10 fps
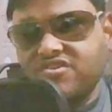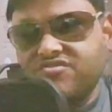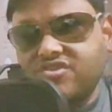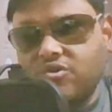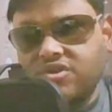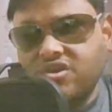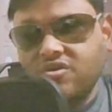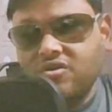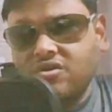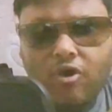Austin's
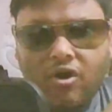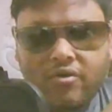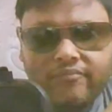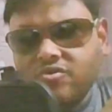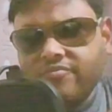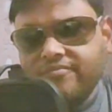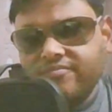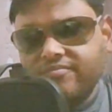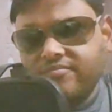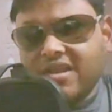theory of law.
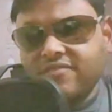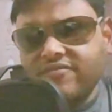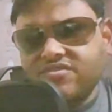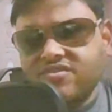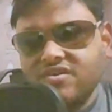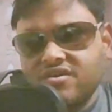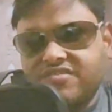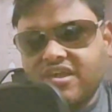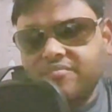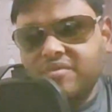So, starting with
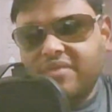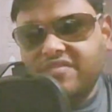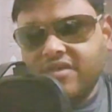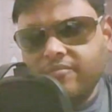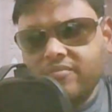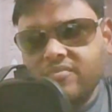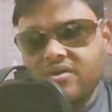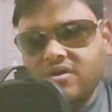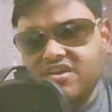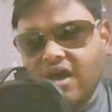Sir Jeremy Bentham,
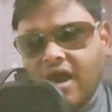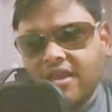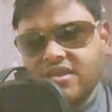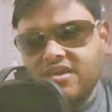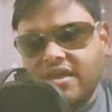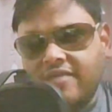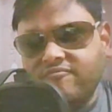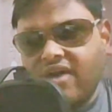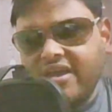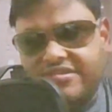
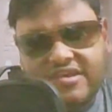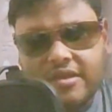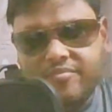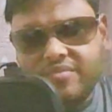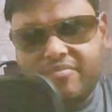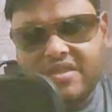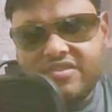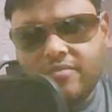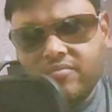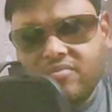G-E-R-E-M-Y, Jeremy
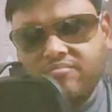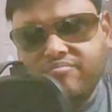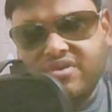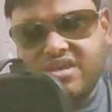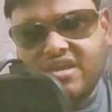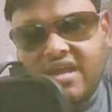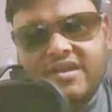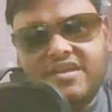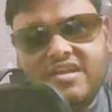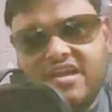Bentham,
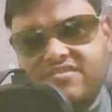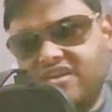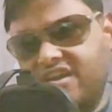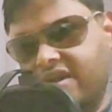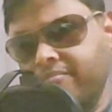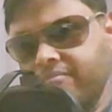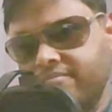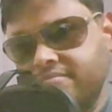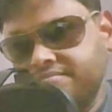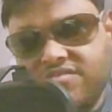
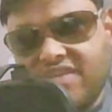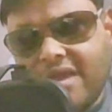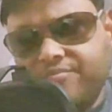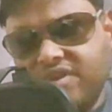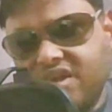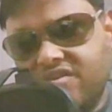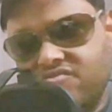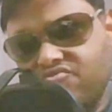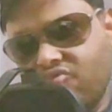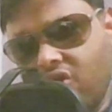B-E-N-T-H-A-M. His time
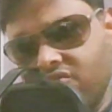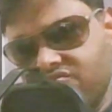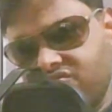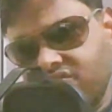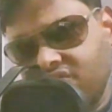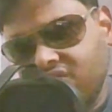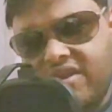period was